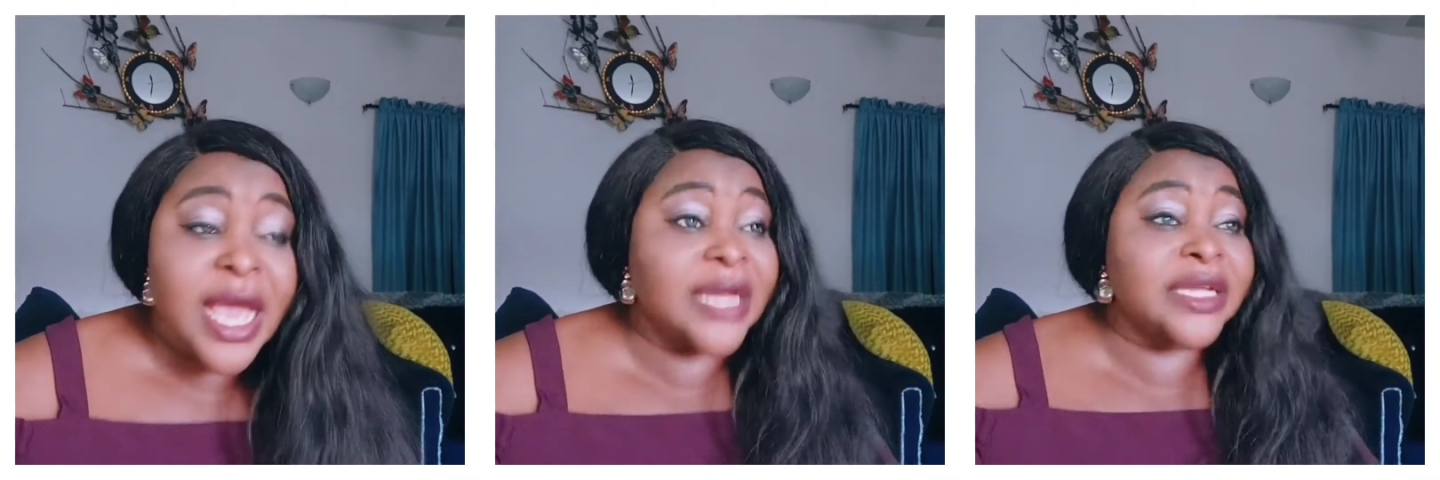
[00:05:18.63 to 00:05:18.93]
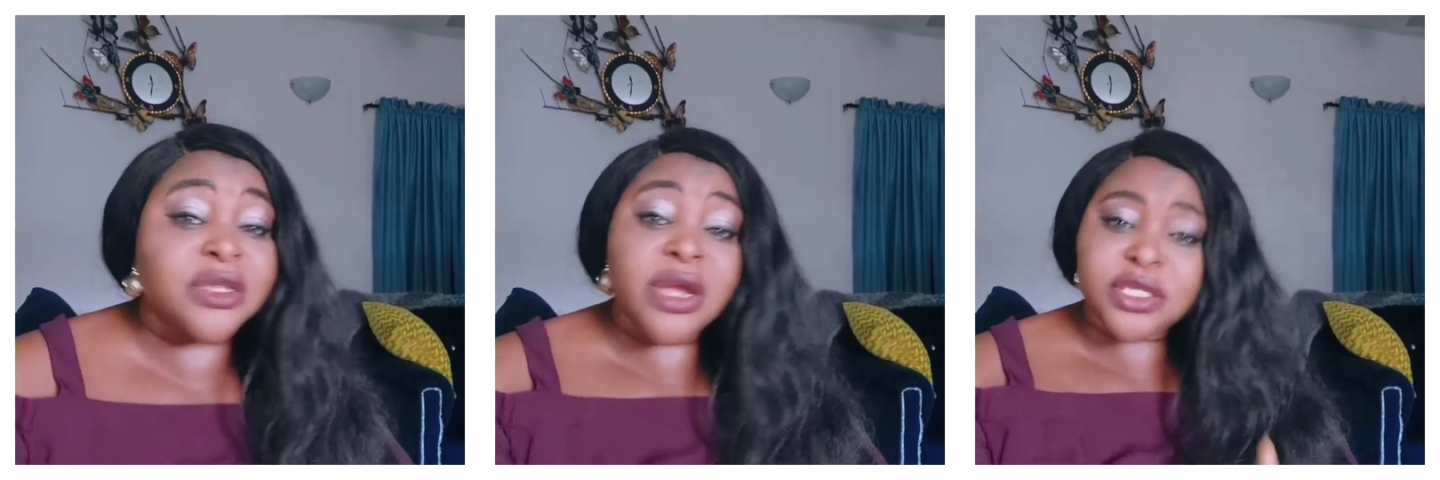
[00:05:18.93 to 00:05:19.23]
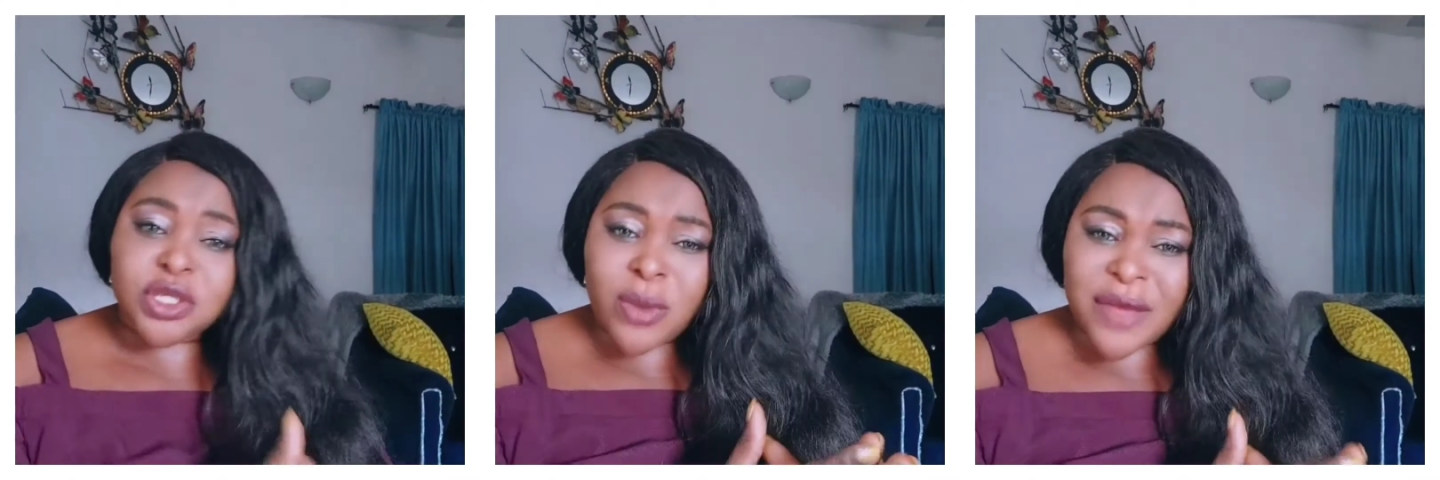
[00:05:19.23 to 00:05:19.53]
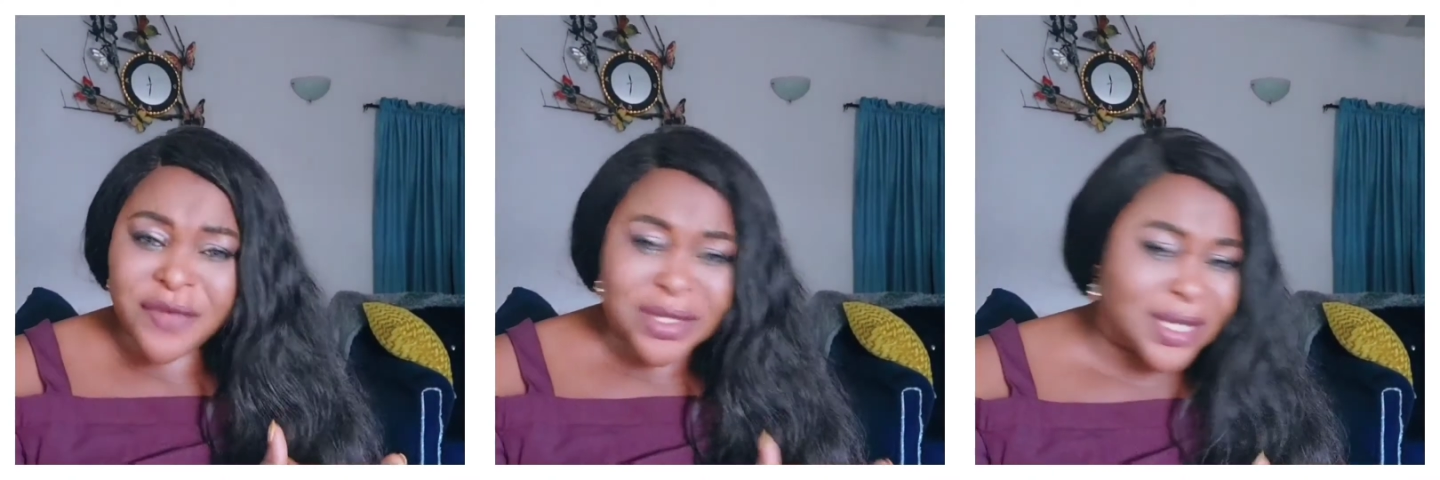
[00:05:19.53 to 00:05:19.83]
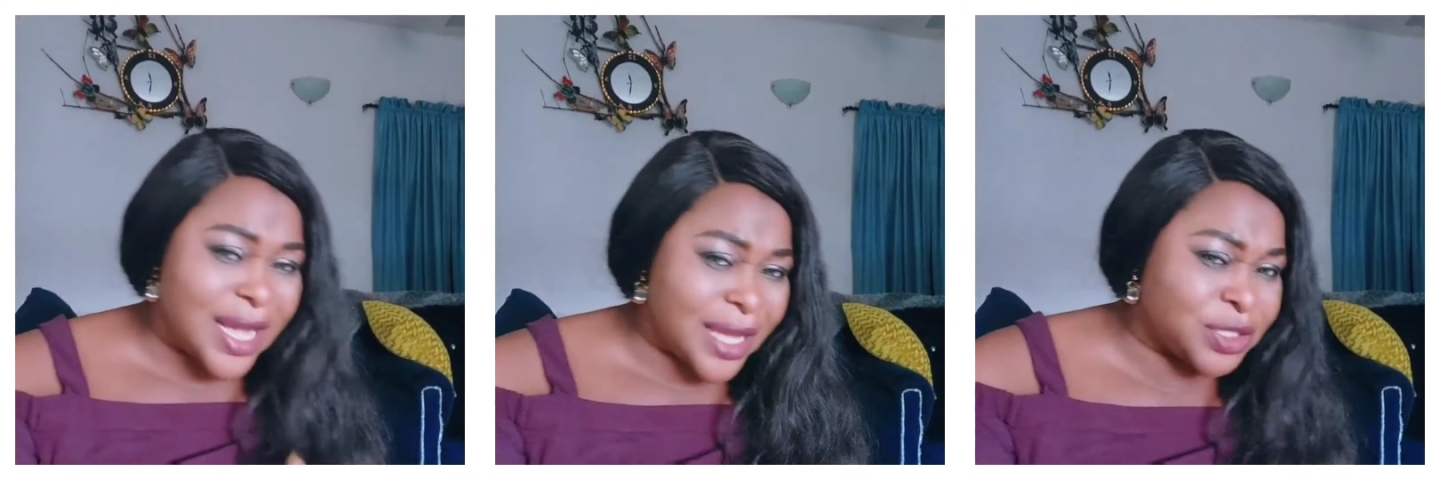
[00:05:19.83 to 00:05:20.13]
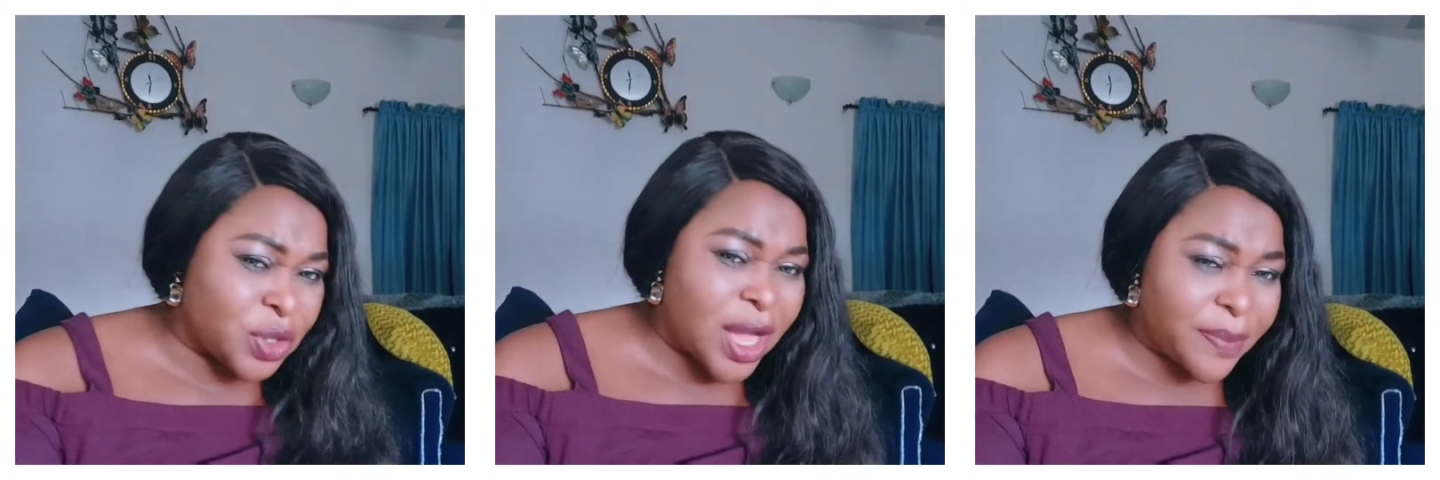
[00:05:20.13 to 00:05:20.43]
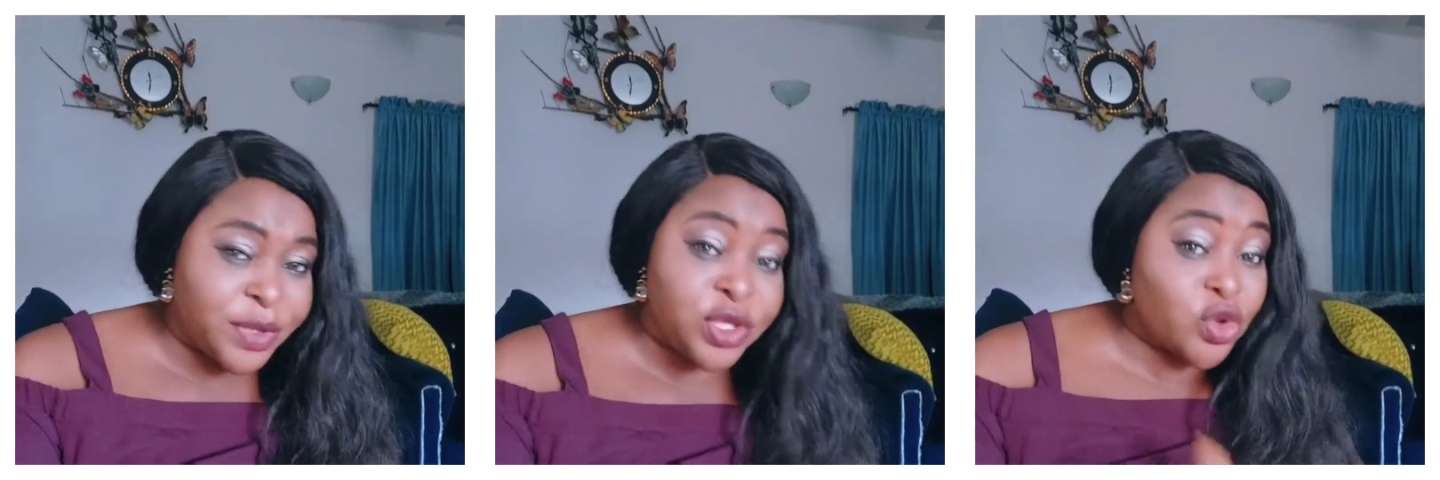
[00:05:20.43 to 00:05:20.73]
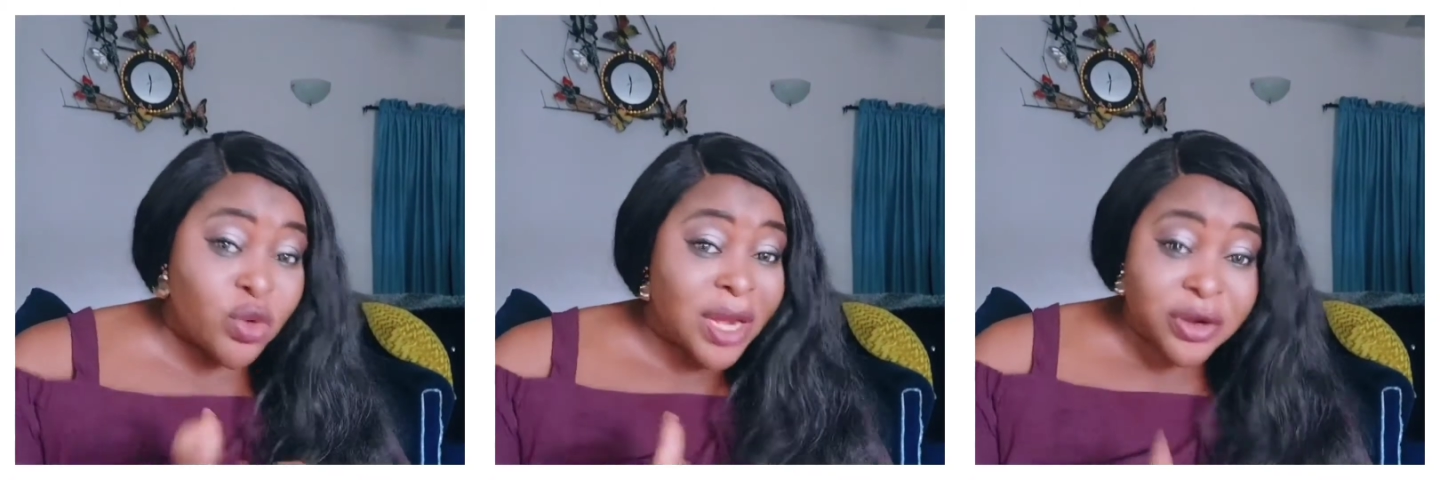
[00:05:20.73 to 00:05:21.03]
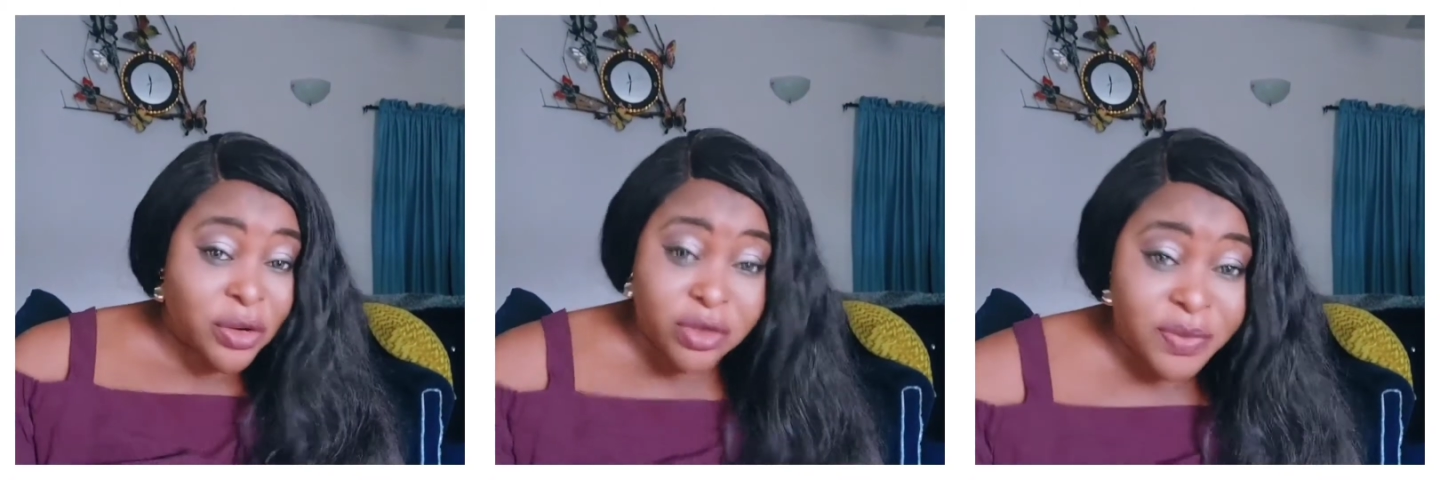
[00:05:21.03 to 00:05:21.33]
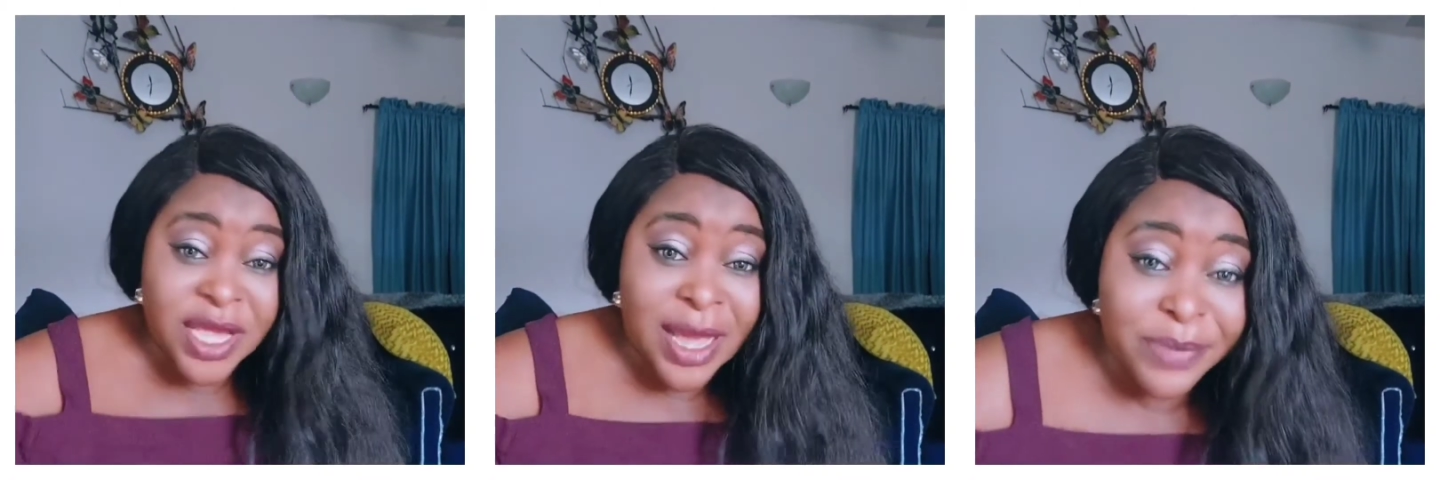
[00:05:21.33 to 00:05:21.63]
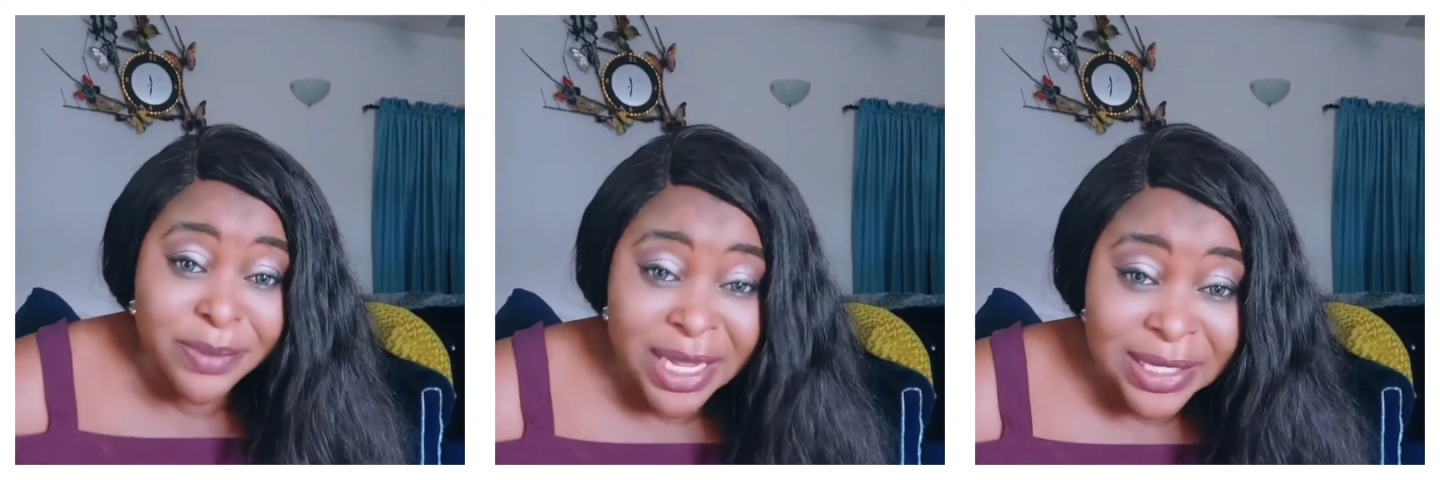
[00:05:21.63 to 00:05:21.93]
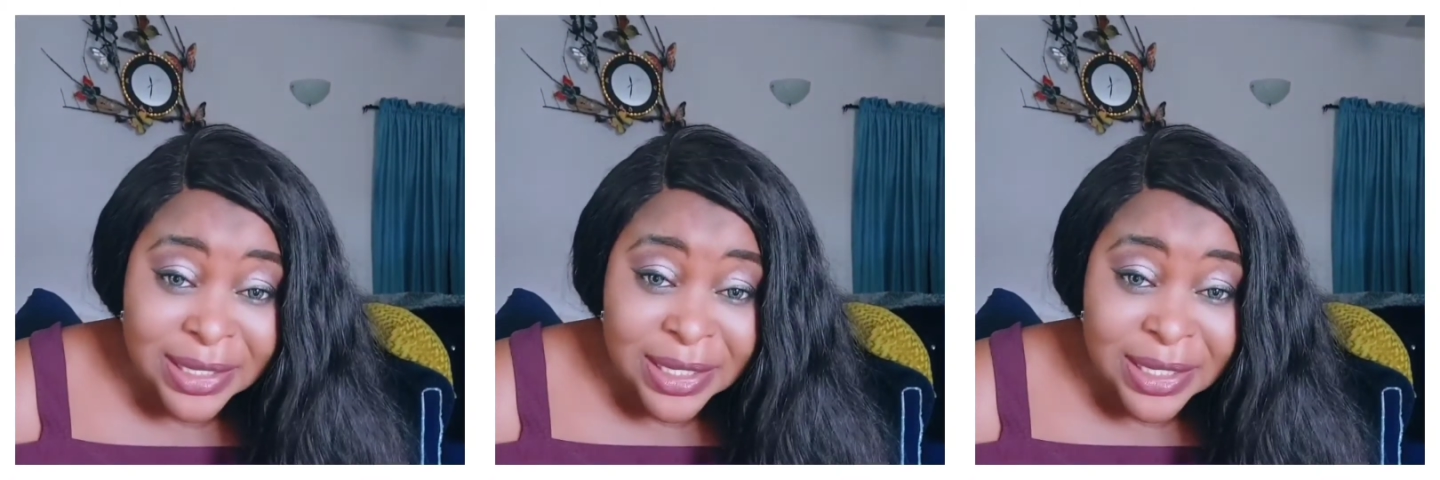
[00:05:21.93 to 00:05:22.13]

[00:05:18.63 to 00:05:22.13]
And as long as your wife is unhappy, you are not going to be a happy man.